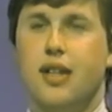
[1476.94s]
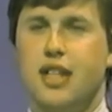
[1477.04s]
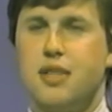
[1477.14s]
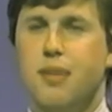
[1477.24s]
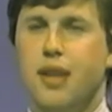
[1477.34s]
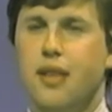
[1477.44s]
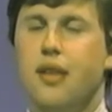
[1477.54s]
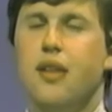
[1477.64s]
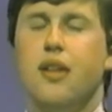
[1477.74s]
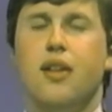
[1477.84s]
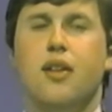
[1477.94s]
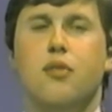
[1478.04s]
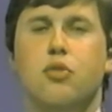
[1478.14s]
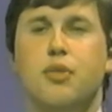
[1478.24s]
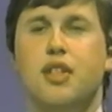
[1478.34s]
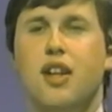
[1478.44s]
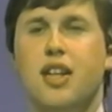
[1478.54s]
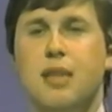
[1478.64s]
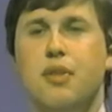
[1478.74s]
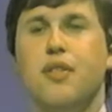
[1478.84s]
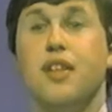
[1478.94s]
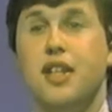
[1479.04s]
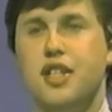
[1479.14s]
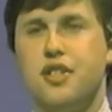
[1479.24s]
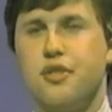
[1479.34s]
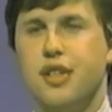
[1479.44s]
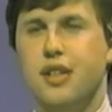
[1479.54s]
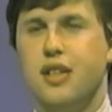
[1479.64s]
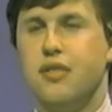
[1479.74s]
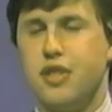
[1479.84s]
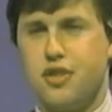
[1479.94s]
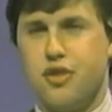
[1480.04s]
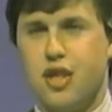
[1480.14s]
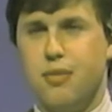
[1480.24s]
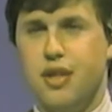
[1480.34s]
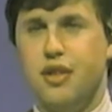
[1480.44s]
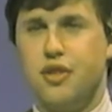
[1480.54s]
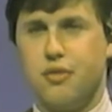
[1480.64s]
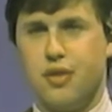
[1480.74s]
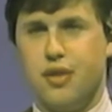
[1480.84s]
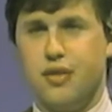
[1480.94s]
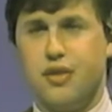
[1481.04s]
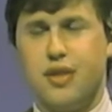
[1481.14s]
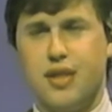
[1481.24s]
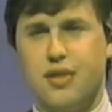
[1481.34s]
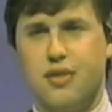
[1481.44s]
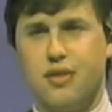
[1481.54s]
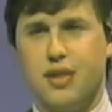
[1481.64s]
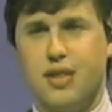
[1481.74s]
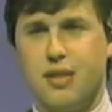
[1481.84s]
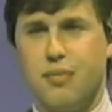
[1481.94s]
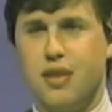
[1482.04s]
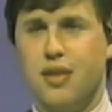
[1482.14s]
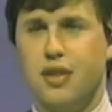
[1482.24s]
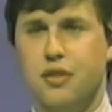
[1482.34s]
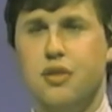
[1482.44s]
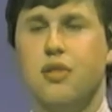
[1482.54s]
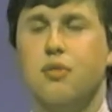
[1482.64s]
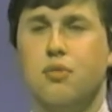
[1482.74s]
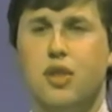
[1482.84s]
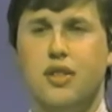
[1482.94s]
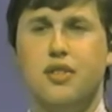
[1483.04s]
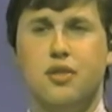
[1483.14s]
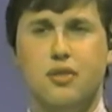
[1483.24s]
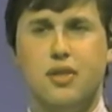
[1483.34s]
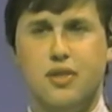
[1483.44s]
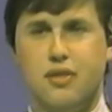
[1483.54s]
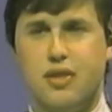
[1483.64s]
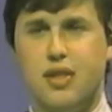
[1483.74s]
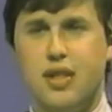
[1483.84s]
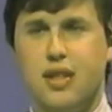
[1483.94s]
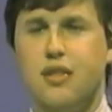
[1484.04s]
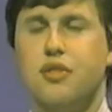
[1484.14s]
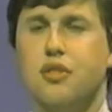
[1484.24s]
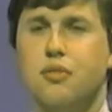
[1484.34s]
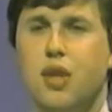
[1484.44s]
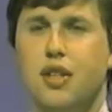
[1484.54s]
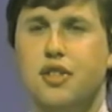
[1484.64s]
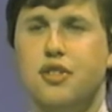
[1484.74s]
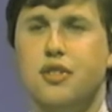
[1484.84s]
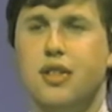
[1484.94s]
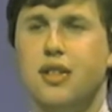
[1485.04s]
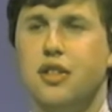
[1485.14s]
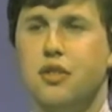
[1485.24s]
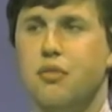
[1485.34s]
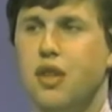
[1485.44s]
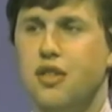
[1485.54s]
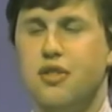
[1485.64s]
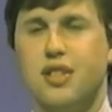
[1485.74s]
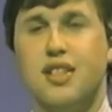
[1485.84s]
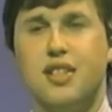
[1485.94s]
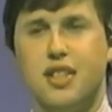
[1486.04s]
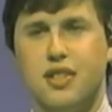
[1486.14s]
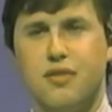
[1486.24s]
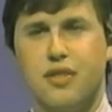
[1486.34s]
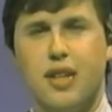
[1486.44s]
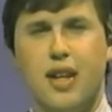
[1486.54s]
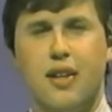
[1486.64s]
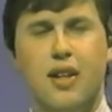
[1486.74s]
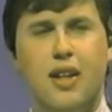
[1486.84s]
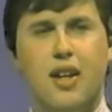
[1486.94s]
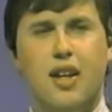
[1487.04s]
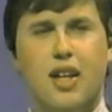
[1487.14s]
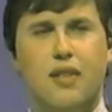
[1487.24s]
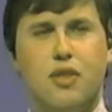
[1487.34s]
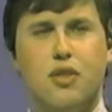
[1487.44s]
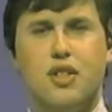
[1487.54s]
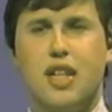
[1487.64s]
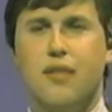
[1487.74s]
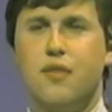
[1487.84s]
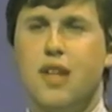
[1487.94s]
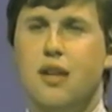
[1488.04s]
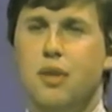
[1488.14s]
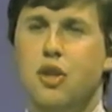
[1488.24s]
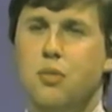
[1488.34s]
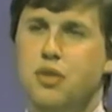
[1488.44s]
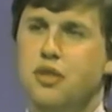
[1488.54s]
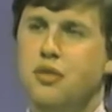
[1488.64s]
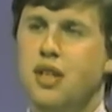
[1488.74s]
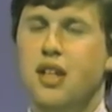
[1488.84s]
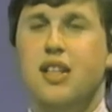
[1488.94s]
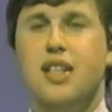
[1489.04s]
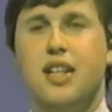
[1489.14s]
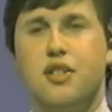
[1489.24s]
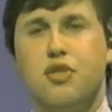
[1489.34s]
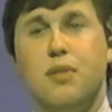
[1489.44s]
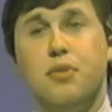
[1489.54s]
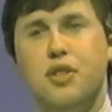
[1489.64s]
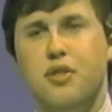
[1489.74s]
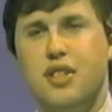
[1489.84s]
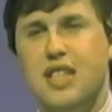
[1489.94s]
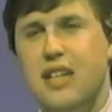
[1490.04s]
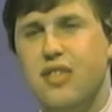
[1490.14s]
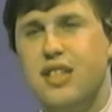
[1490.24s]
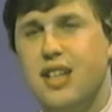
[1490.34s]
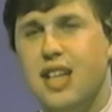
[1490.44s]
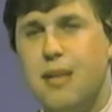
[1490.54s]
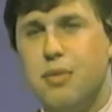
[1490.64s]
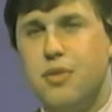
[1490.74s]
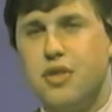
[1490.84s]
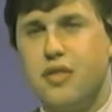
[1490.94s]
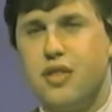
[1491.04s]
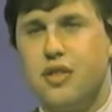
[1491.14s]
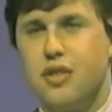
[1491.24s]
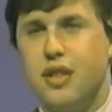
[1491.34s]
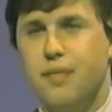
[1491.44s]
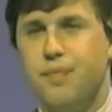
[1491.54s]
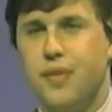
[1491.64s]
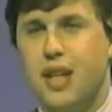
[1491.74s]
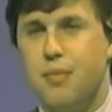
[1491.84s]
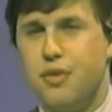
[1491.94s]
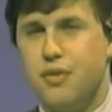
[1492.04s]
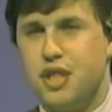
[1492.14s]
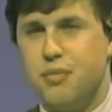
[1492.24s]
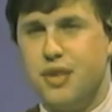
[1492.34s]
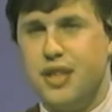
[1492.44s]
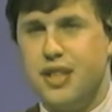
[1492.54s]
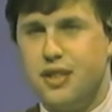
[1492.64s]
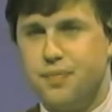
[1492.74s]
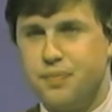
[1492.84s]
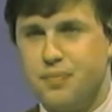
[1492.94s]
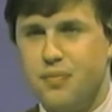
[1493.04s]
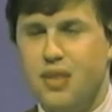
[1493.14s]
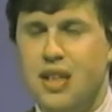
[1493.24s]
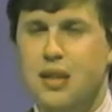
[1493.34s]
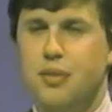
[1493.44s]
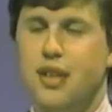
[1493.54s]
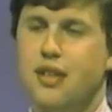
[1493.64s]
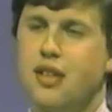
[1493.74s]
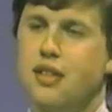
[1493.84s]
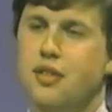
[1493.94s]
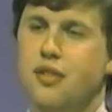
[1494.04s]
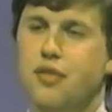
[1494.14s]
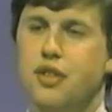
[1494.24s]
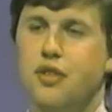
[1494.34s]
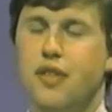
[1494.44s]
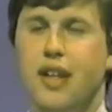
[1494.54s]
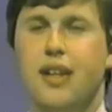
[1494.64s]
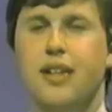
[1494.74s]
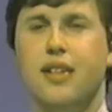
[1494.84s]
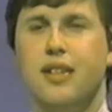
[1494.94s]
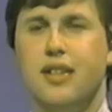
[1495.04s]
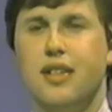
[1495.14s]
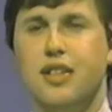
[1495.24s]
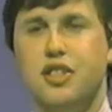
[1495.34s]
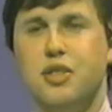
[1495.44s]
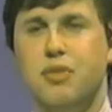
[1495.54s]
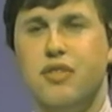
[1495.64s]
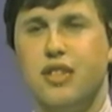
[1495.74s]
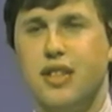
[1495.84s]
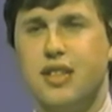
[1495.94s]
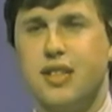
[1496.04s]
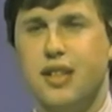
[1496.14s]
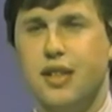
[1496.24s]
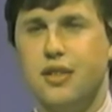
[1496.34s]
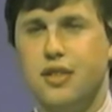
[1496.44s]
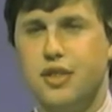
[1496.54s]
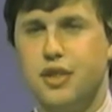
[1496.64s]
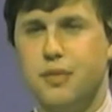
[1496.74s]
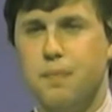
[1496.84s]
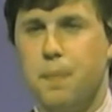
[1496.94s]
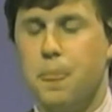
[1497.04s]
next month. We'll be talking about the history of astronomy in Toronto. So that's certainly something that you'll want to see. So watch your Rogers listings for that. And of course, after that, we hope to take a trip to the David Dunlap Observatory up in Richmond Hill and get a view of that, and it should be very exciting also.